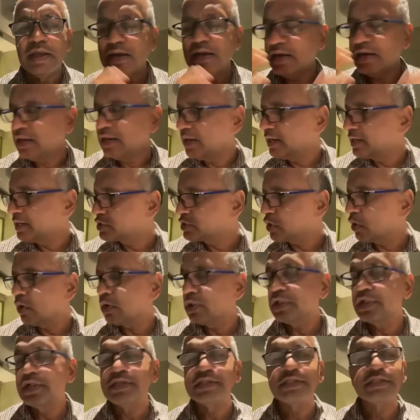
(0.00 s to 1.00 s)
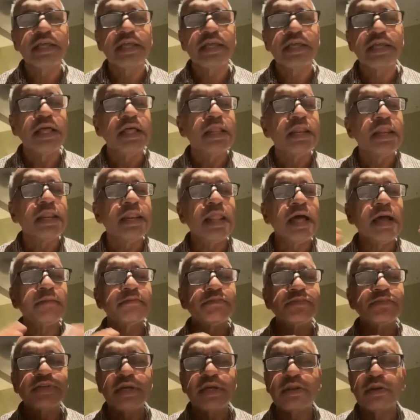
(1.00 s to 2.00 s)
collects all these
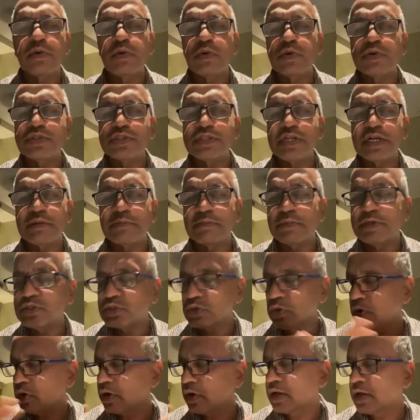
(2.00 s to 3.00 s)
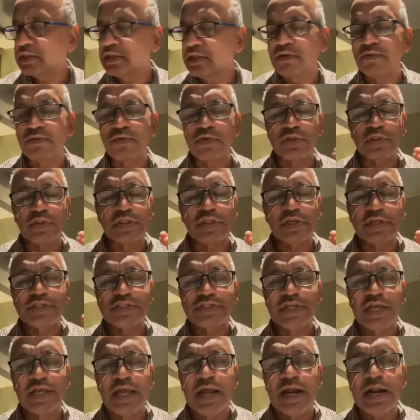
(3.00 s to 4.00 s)
lambs and goats, that means all other vrittis,
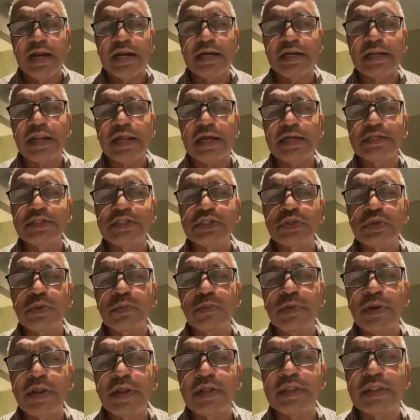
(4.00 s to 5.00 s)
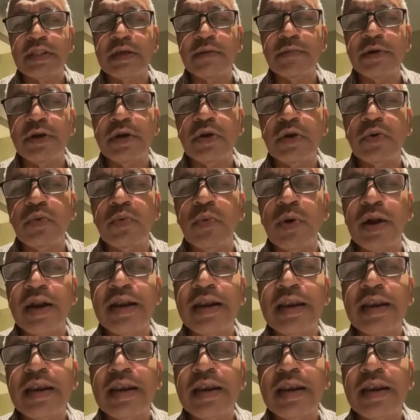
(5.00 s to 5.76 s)
and tries to bring them into one